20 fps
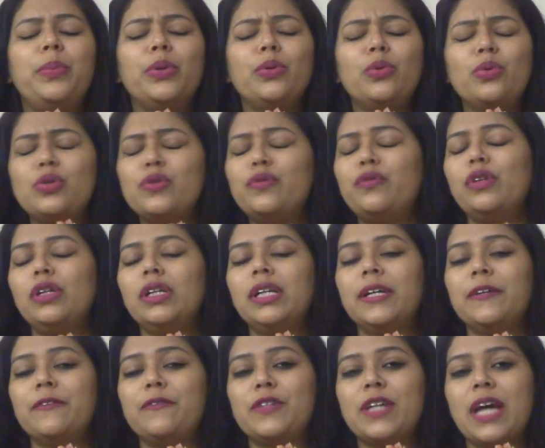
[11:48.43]
beautiful
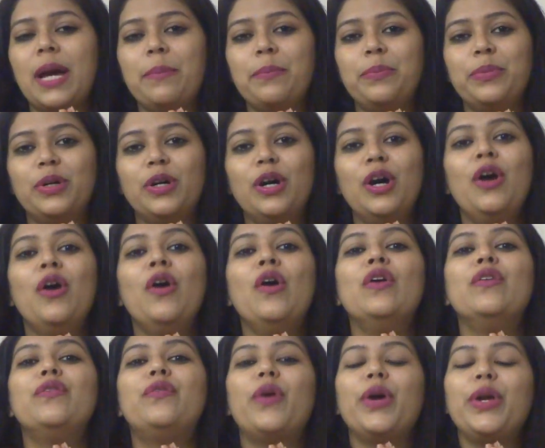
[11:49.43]
gift hamper
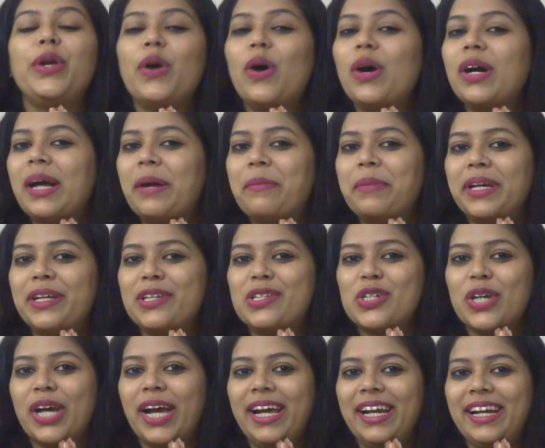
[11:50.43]
for your coming
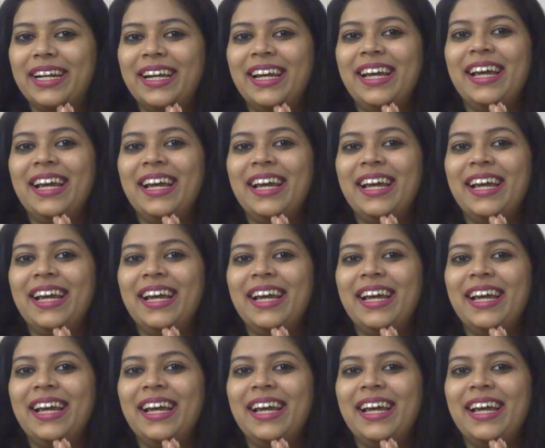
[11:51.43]
child.